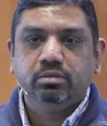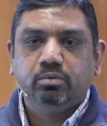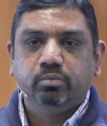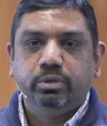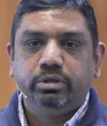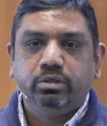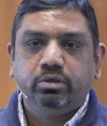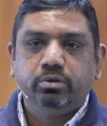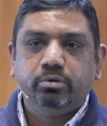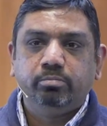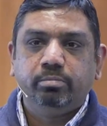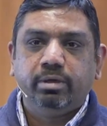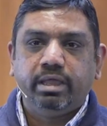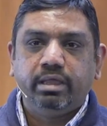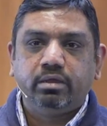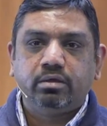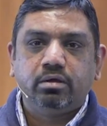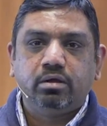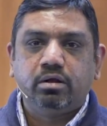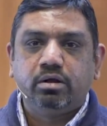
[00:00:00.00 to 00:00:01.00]
When you go to buy
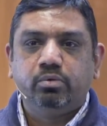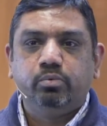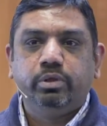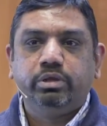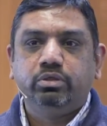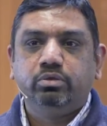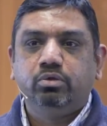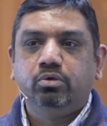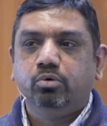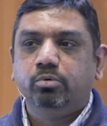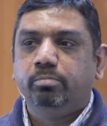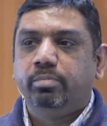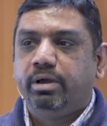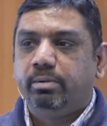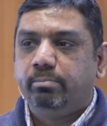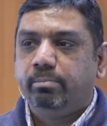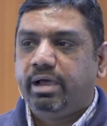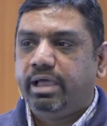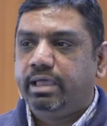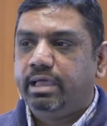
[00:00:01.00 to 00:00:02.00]
a car or when you go
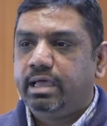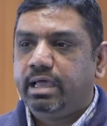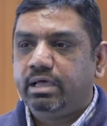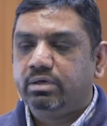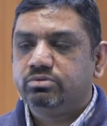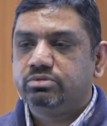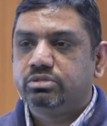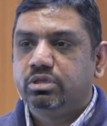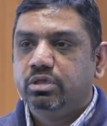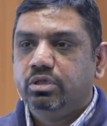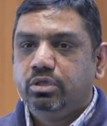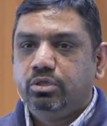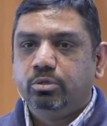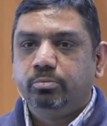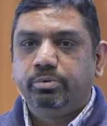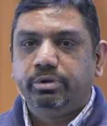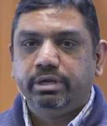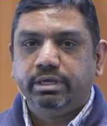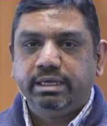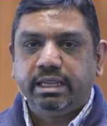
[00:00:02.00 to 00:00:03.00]
buy a house, you
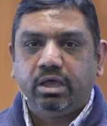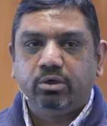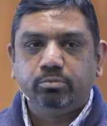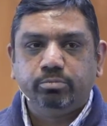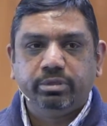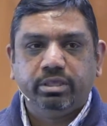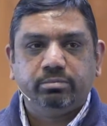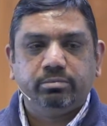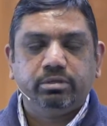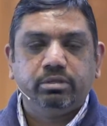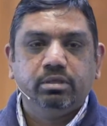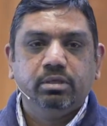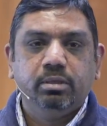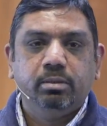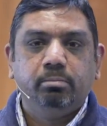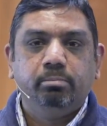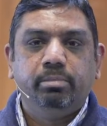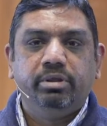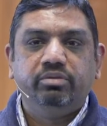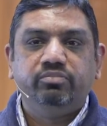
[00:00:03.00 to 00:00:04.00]
put a down payment.
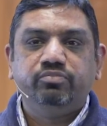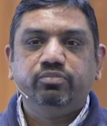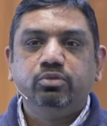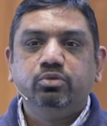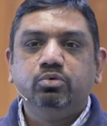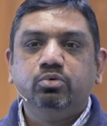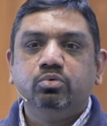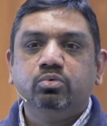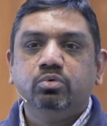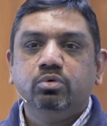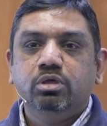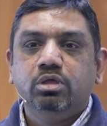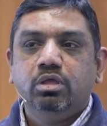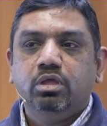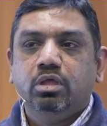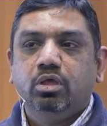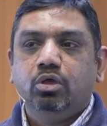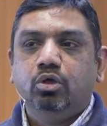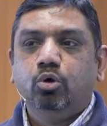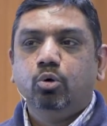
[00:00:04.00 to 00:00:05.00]
But if you
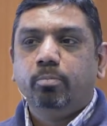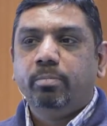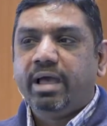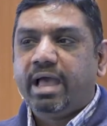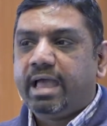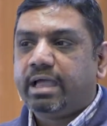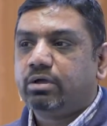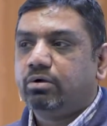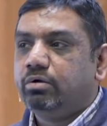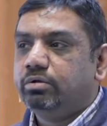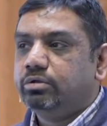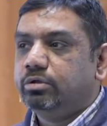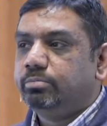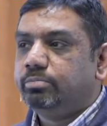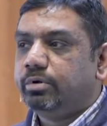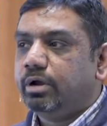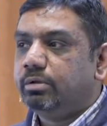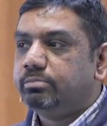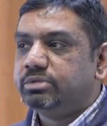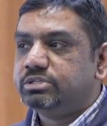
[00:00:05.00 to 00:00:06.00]
go back on your
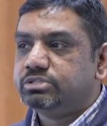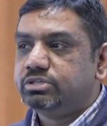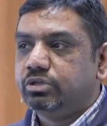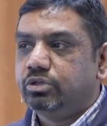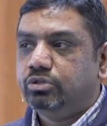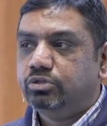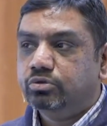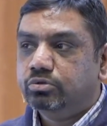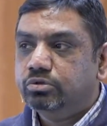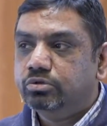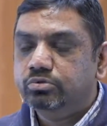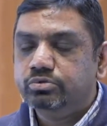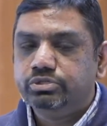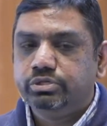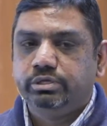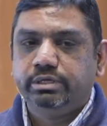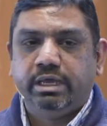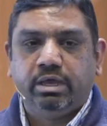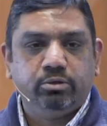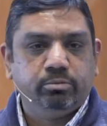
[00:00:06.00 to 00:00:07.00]
promise, you lose
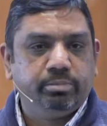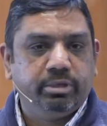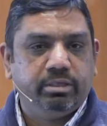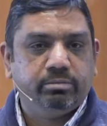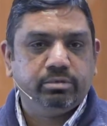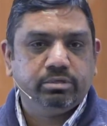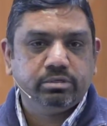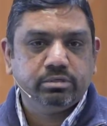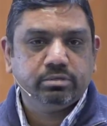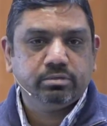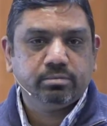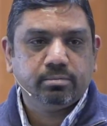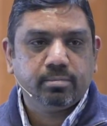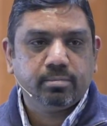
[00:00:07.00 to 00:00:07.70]
your down payment.